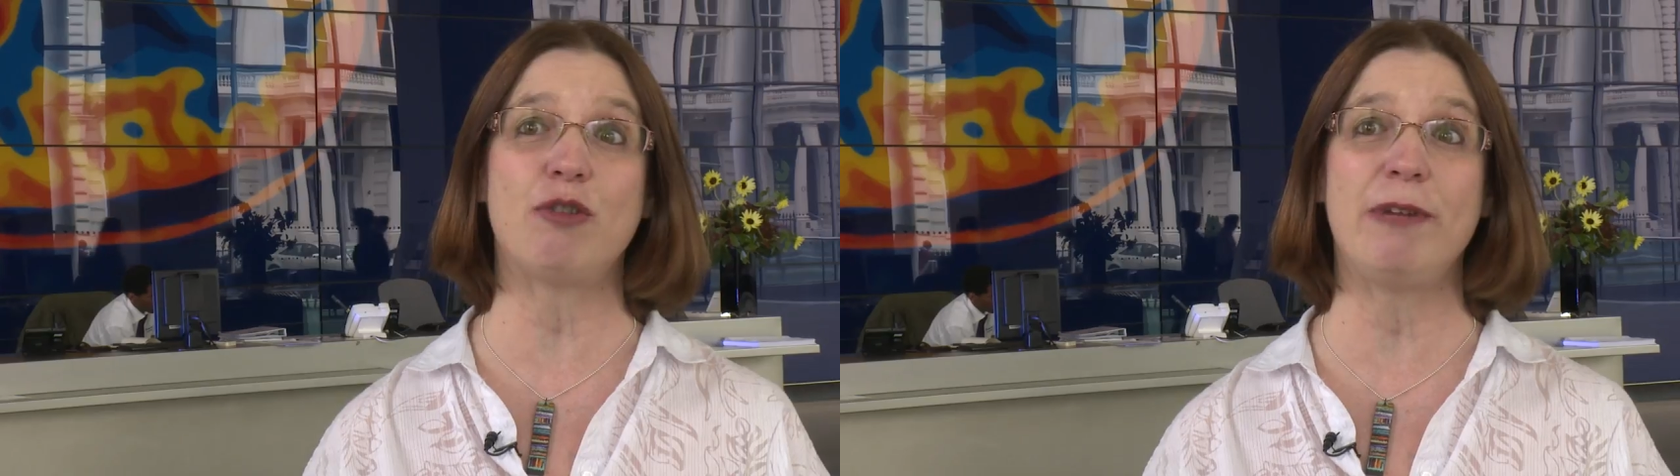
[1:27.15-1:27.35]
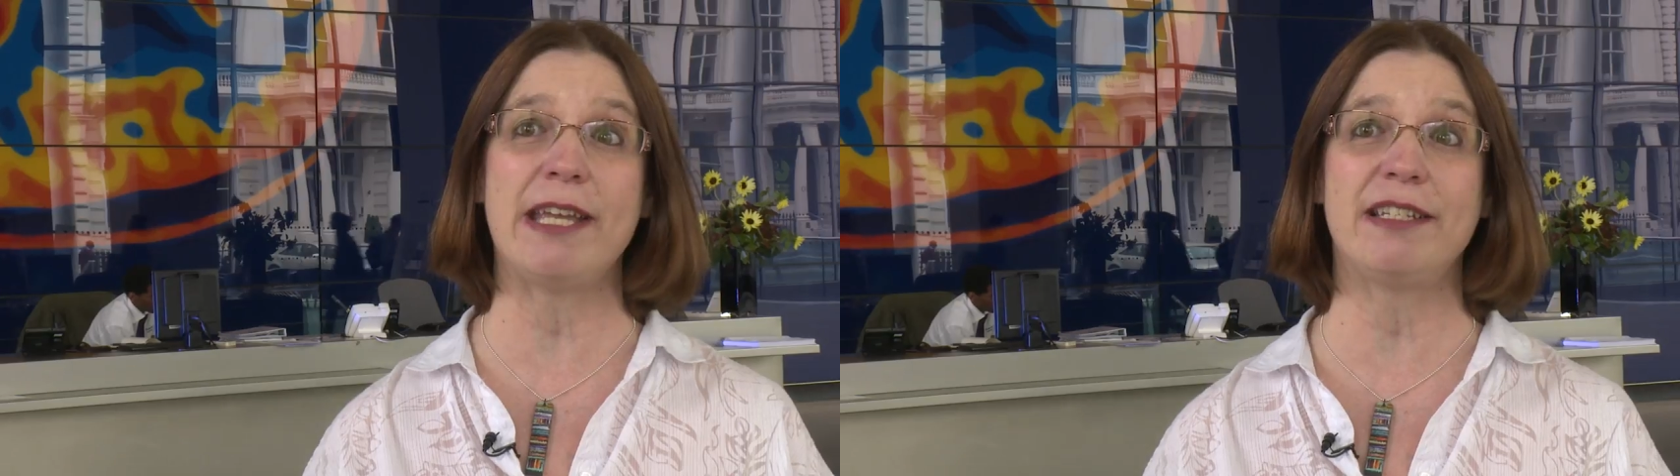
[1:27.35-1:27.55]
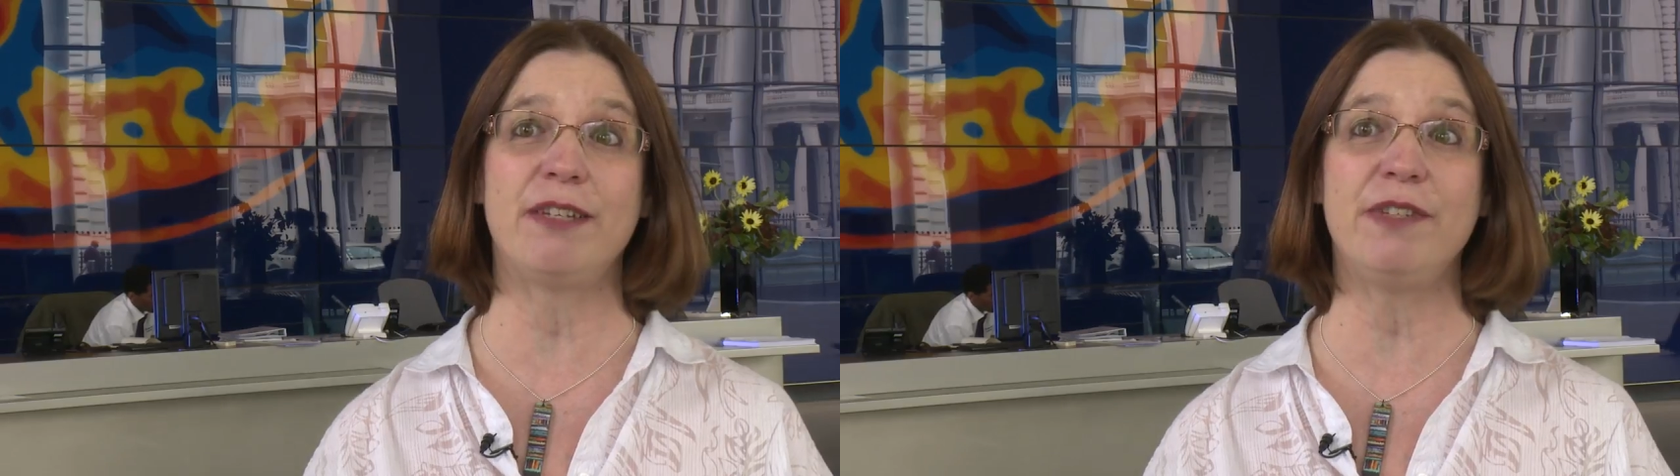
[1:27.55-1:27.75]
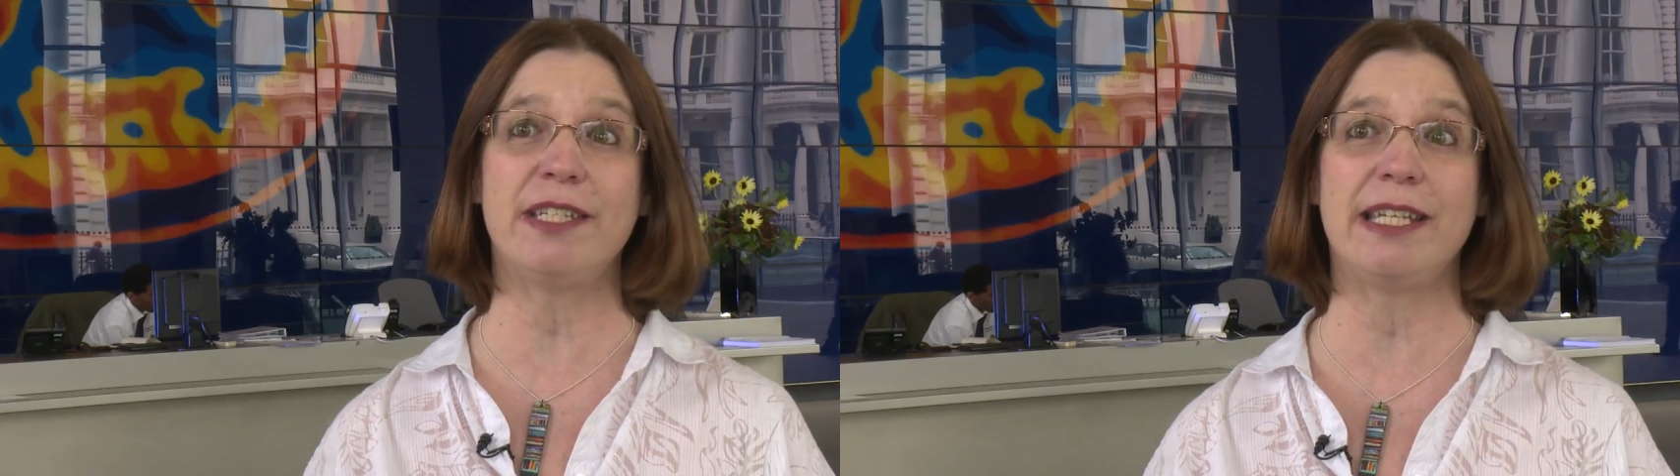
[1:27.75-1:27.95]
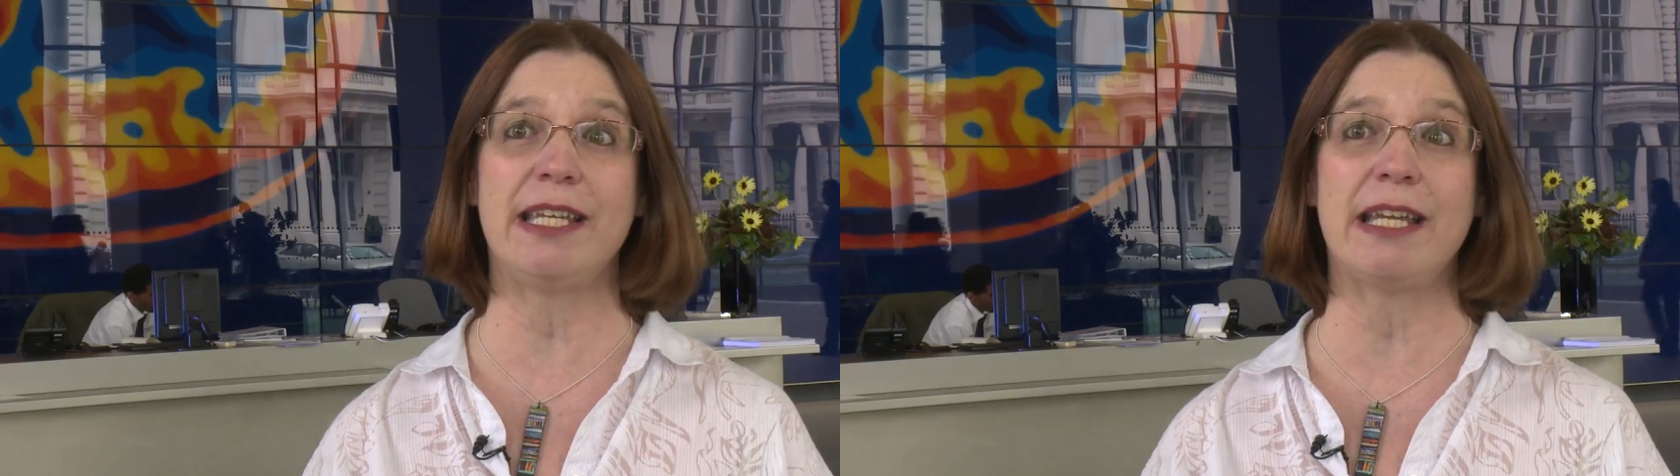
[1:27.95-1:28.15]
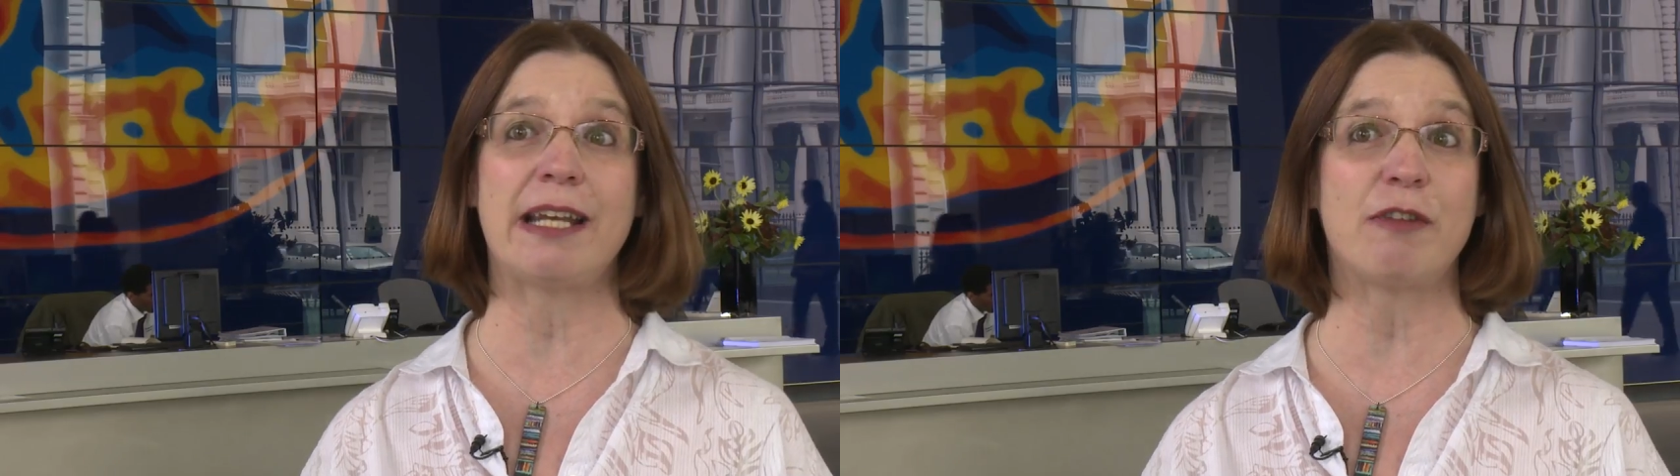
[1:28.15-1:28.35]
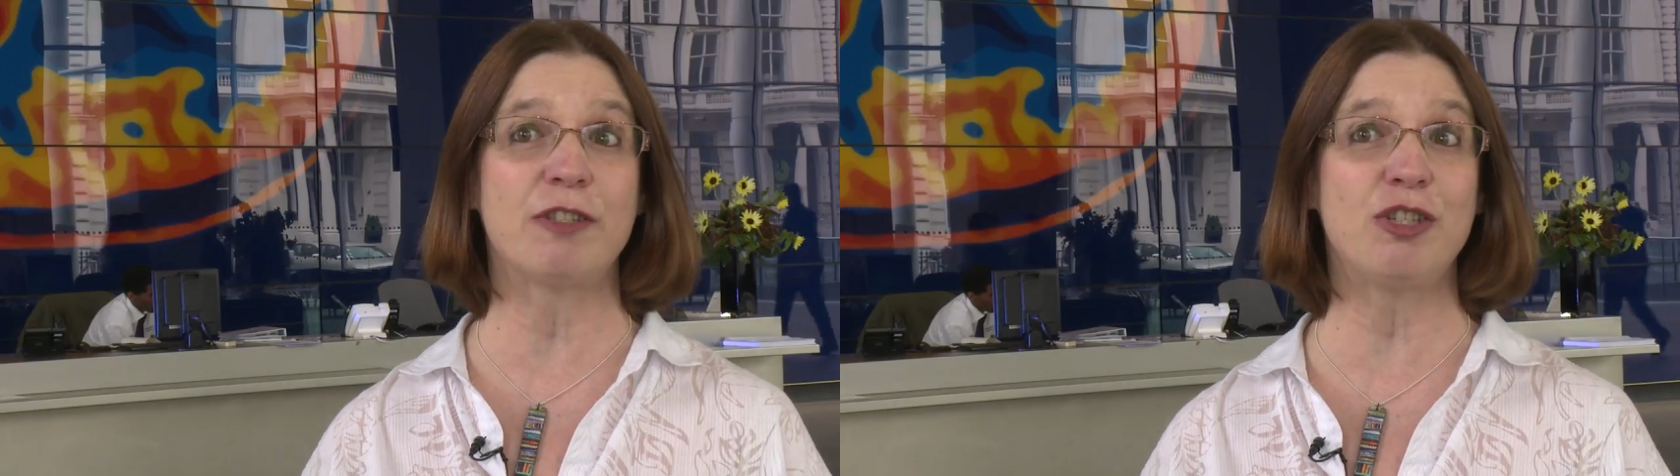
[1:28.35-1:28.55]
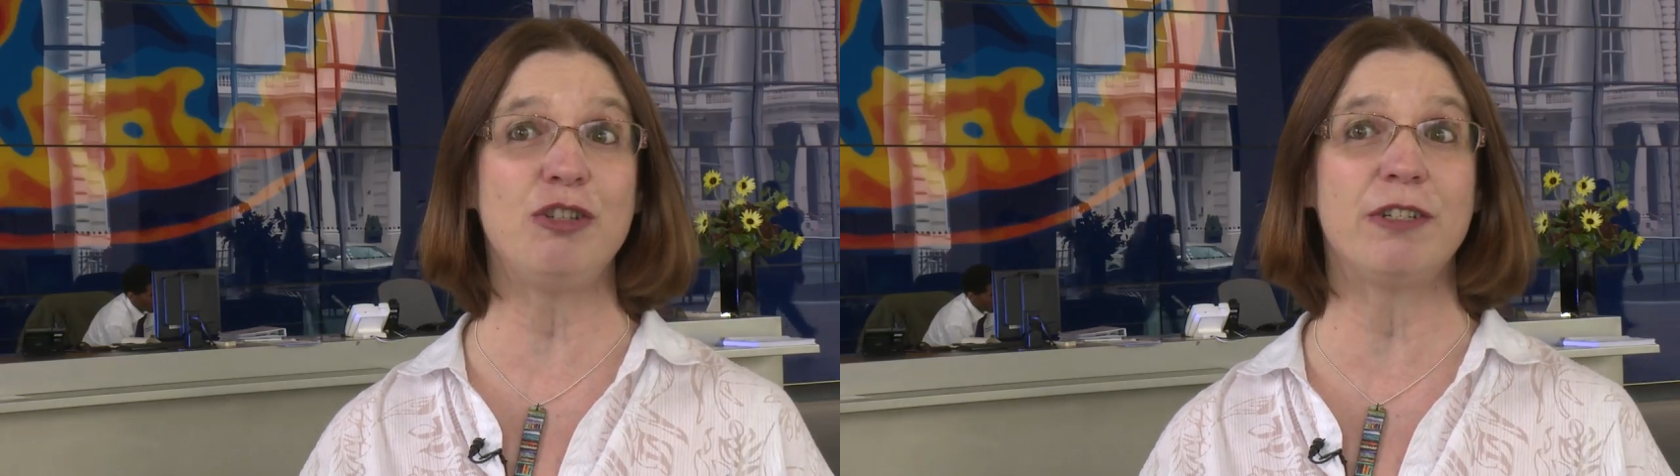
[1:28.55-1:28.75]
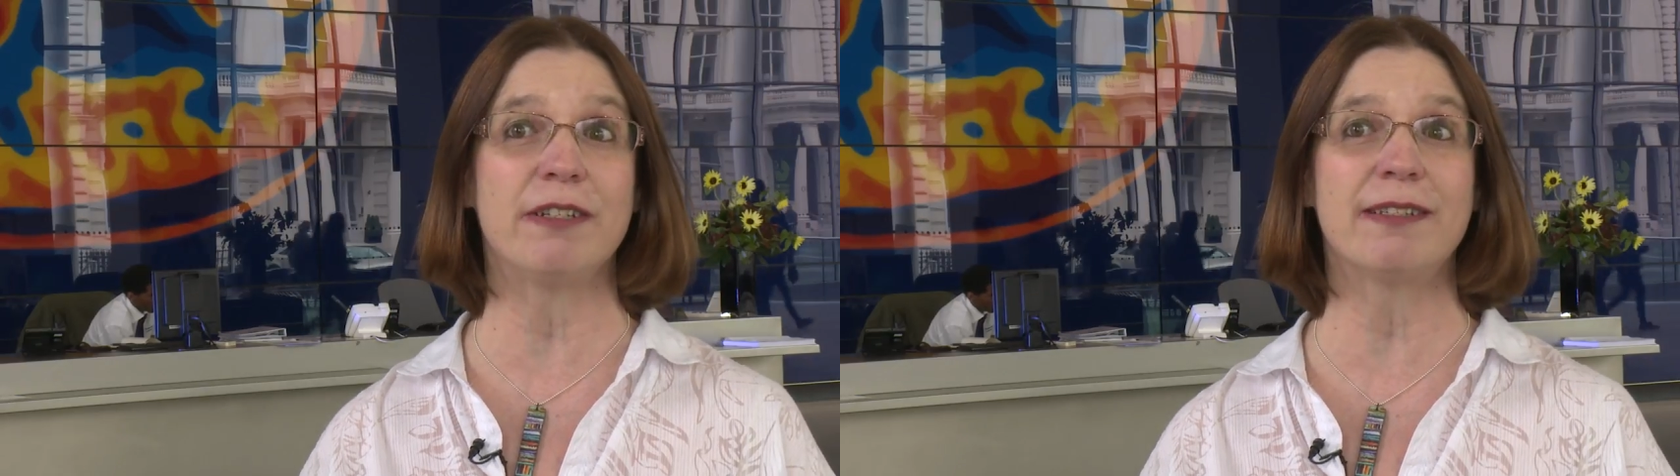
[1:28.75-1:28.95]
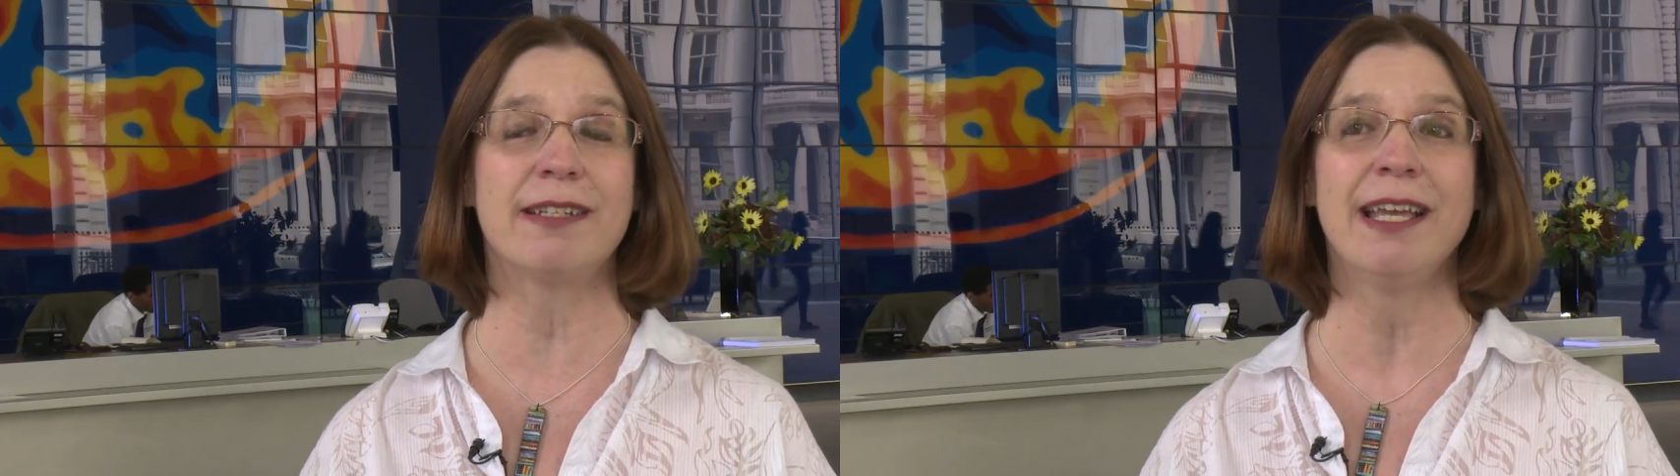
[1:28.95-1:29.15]
creativity in our
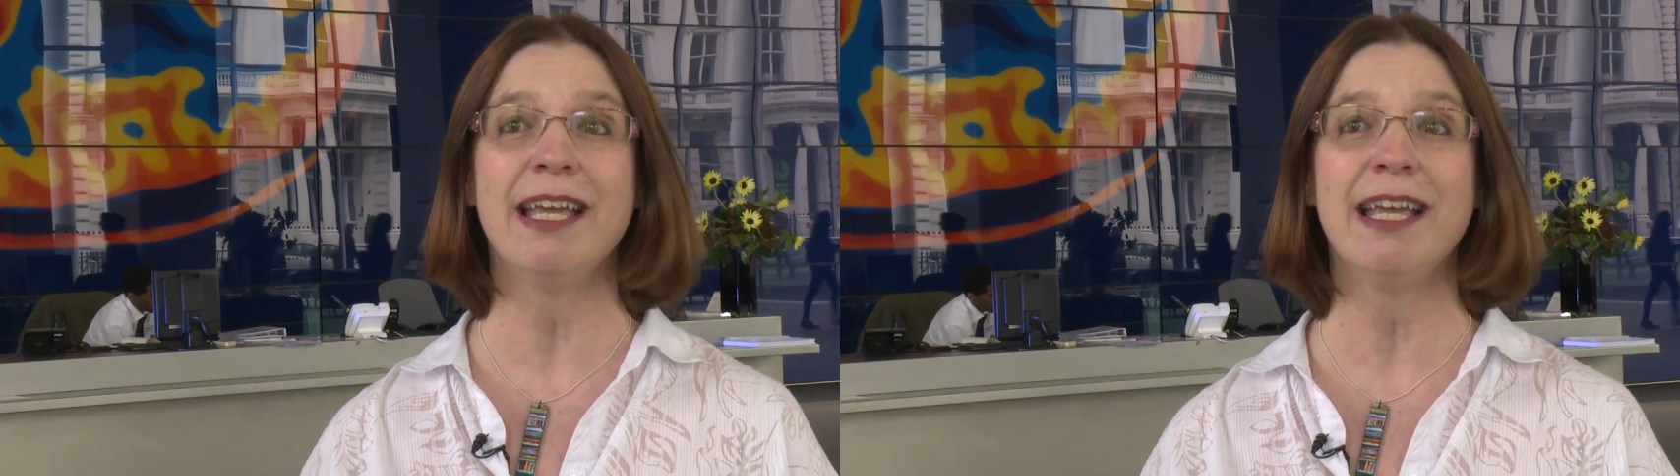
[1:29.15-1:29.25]
students